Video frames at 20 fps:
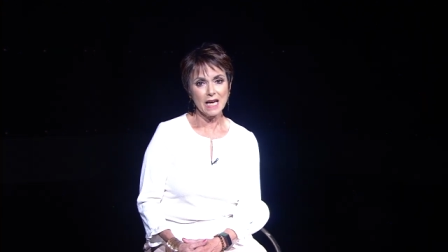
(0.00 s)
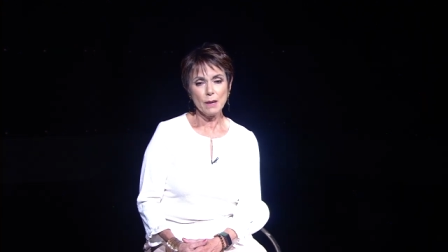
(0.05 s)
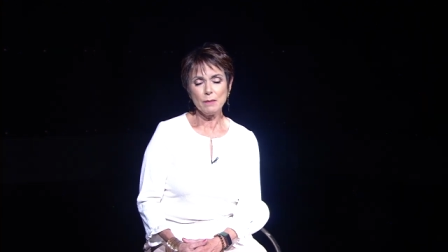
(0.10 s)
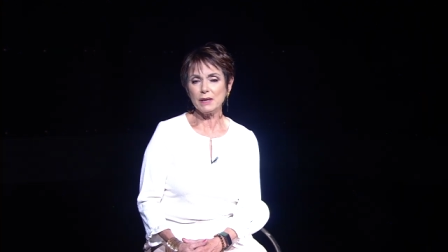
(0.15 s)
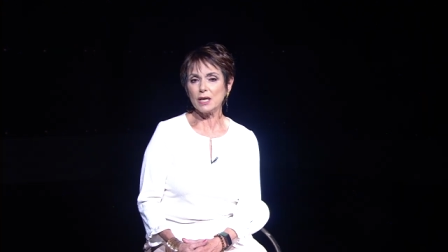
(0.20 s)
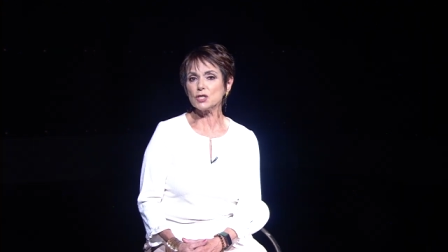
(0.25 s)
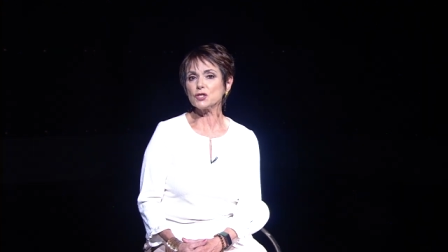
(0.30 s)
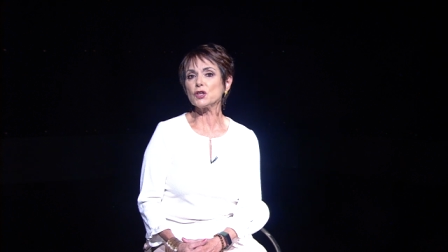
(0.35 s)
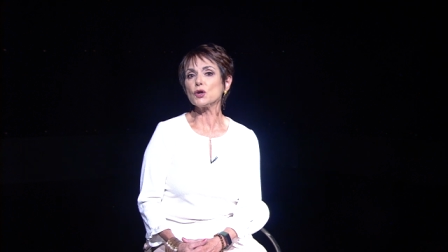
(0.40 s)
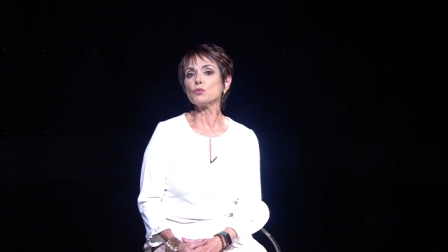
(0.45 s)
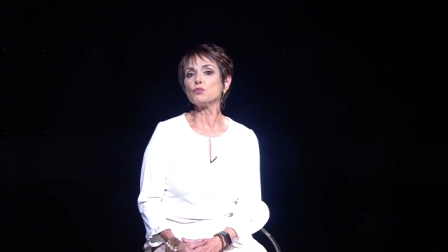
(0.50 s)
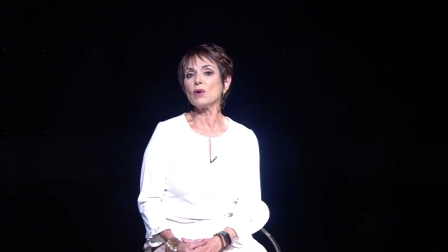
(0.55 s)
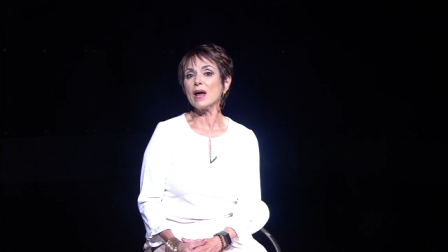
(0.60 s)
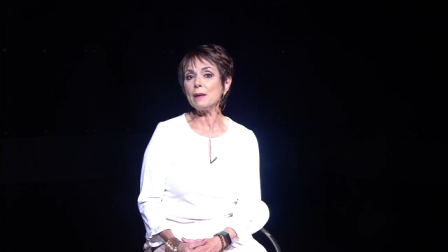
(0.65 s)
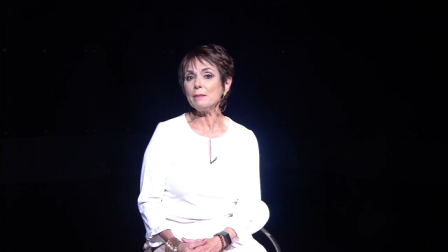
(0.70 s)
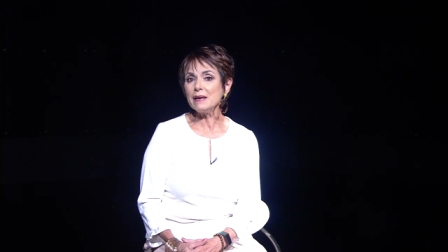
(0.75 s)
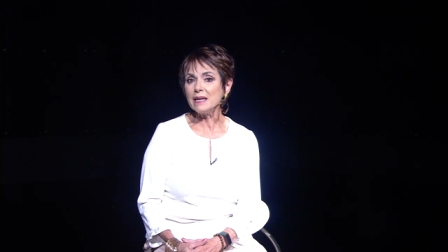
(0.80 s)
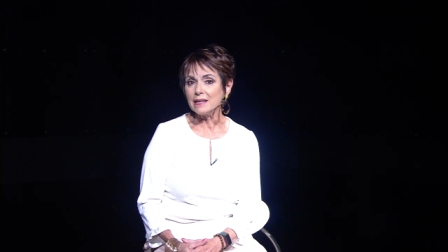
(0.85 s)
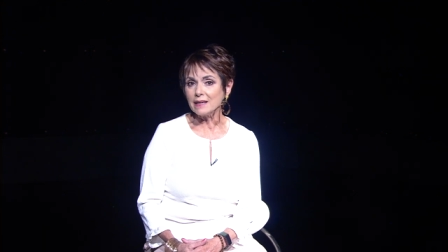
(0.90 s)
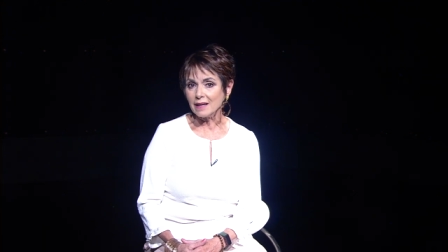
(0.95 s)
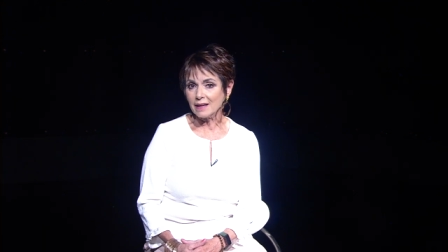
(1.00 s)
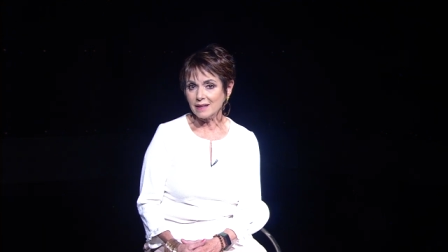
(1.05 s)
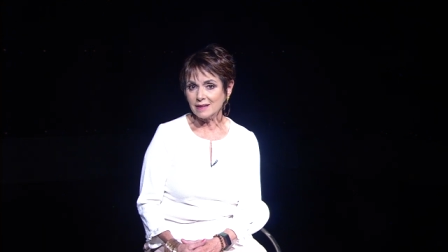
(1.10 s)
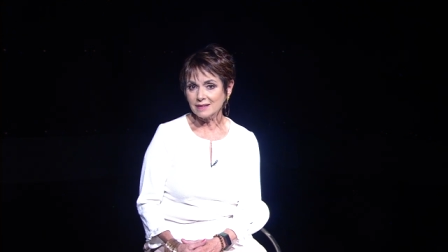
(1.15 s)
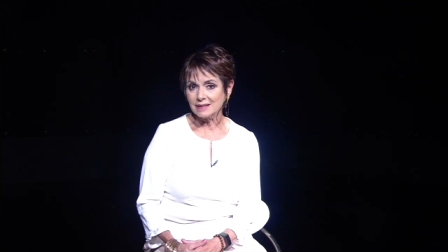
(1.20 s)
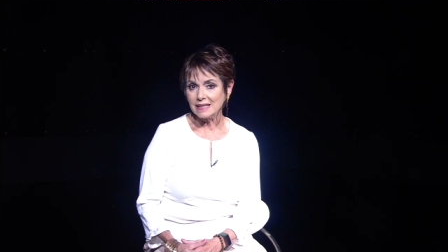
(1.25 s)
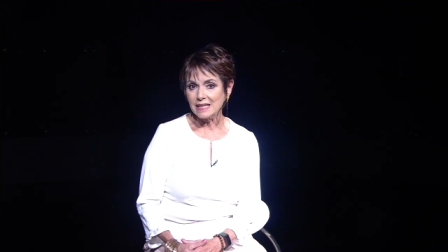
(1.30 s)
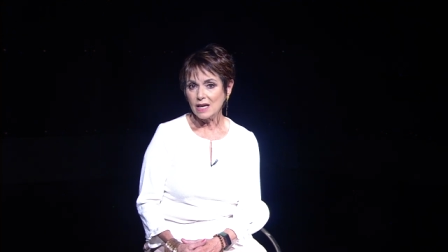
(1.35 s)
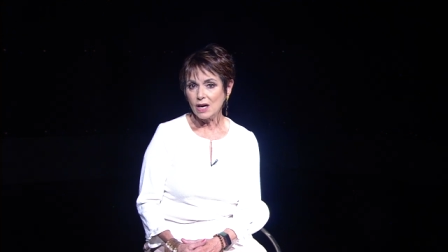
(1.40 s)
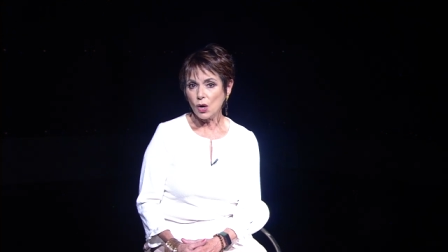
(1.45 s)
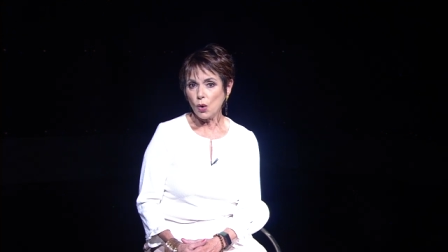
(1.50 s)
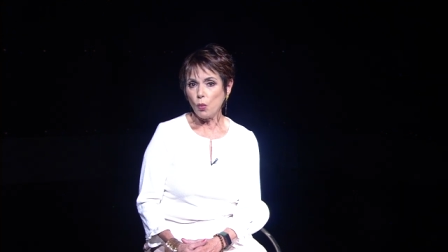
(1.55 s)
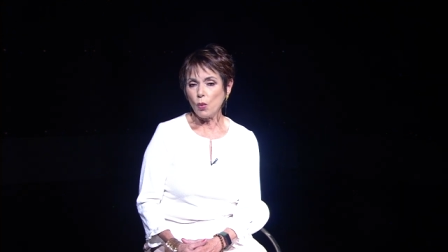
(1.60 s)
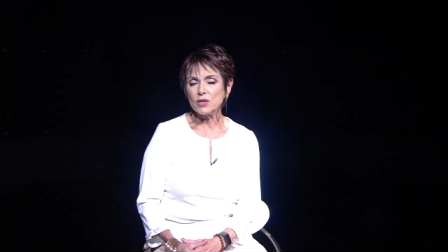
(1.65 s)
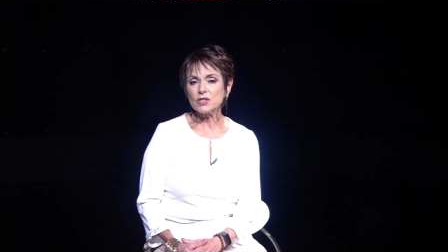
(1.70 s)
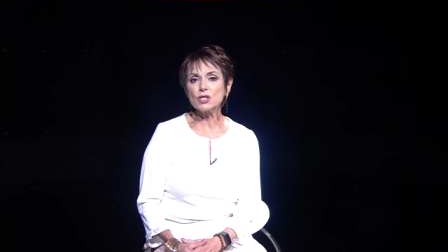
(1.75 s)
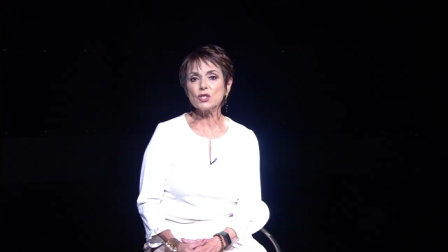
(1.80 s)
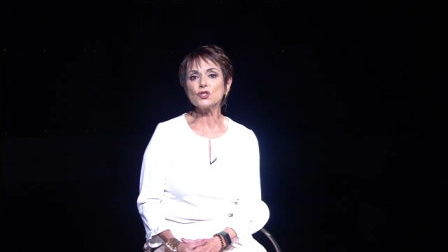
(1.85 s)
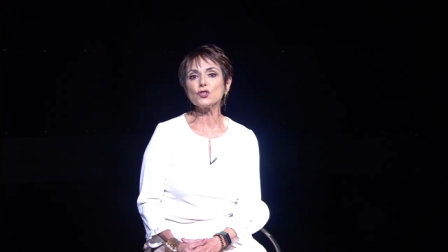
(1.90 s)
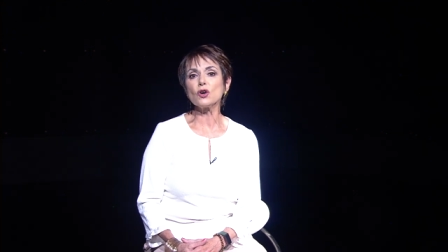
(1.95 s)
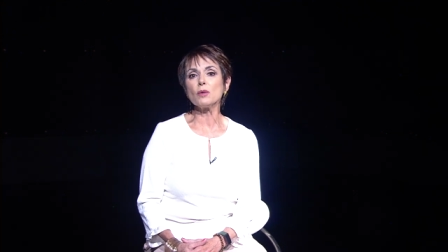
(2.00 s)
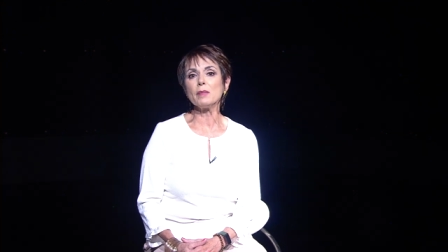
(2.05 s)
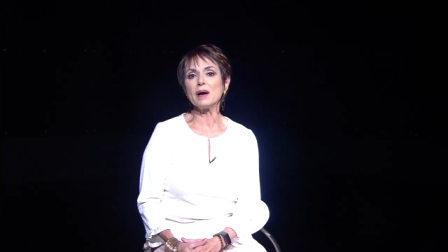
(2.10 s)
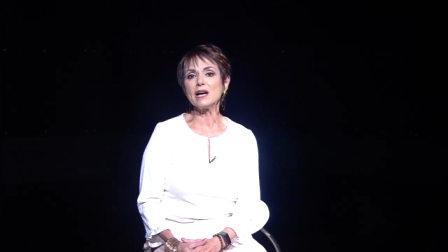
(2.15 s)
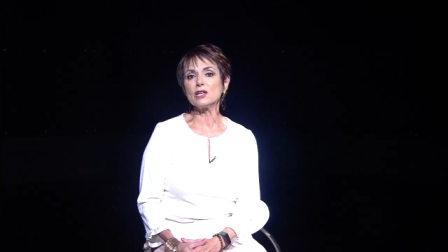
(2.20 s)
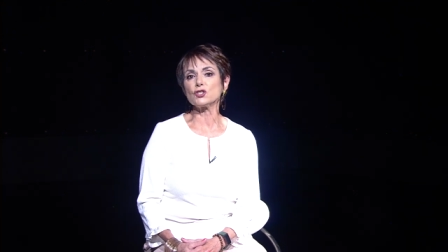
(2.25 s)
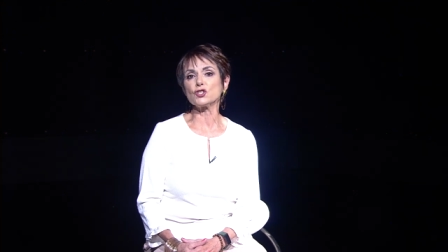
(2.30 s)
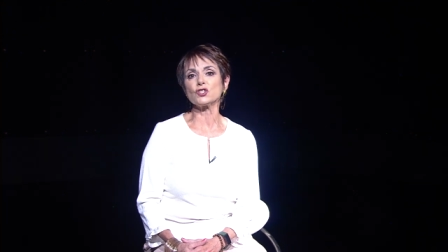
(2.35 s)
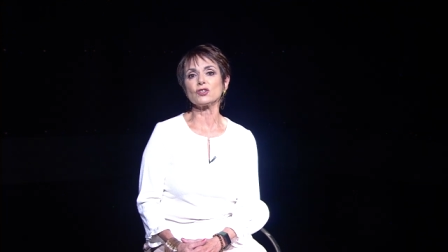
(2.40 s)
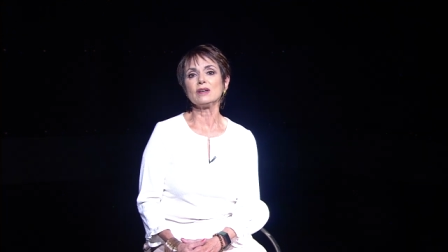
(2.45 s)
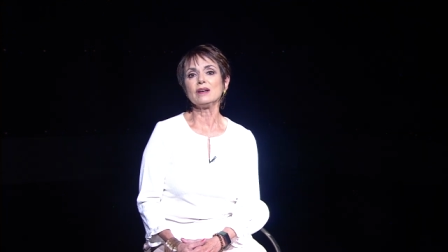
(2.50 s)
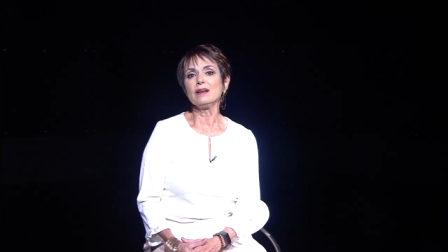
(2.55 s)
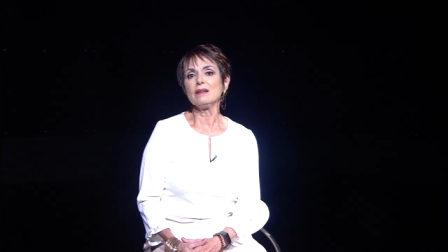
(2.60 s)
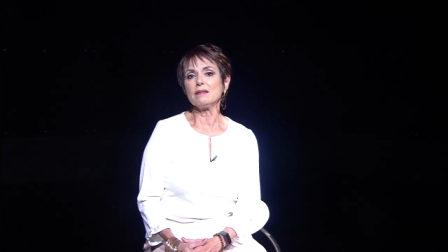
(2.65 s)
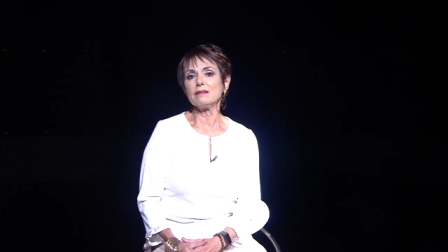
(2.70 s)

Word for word: because the remedy wasn't so much